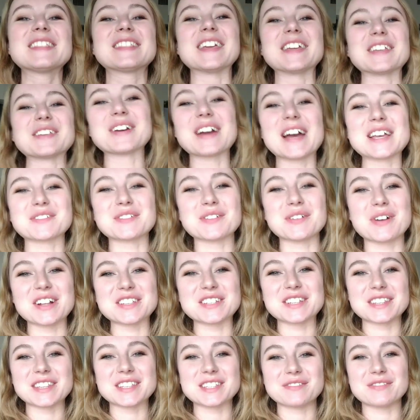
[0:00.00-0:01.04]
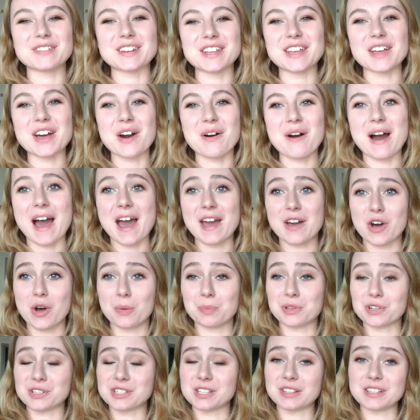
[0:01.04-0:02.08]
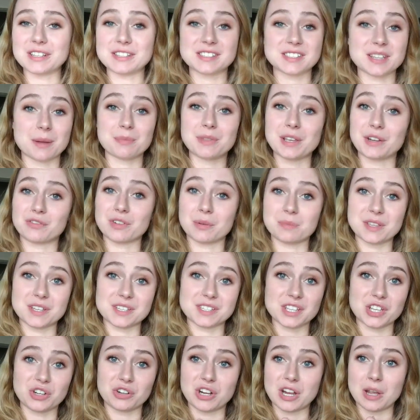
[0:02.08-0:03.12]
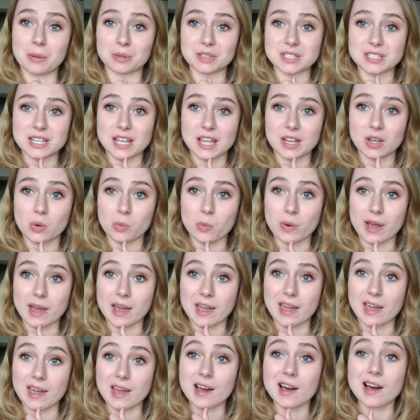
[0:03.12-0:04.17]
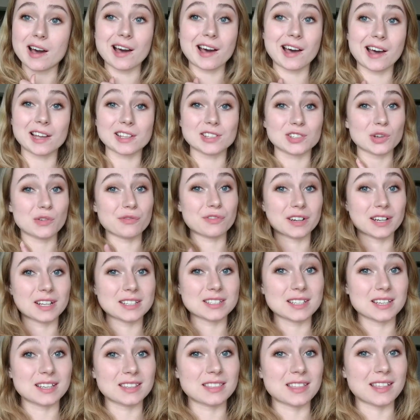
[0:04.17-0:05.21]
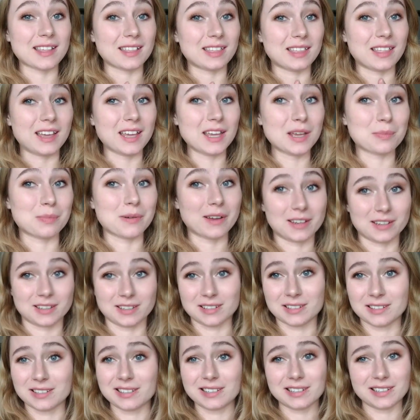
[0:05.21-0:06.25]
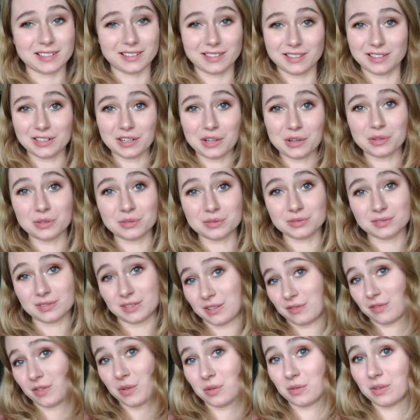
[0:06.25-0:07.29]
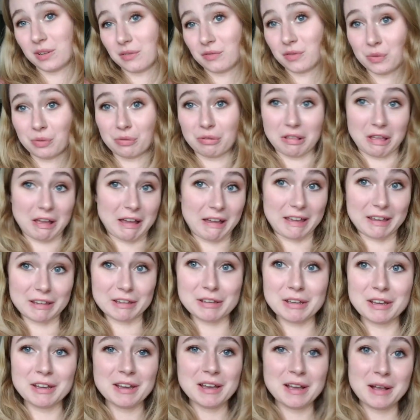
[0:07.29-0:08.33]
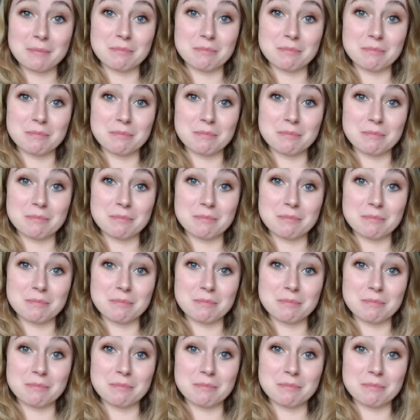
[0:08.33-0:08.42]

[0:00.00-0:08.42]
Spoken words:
Thank you guys for watching this video. I hope there's at least something from this that you're able to take away. Don't forget to hit that like button, you know, if you'd like.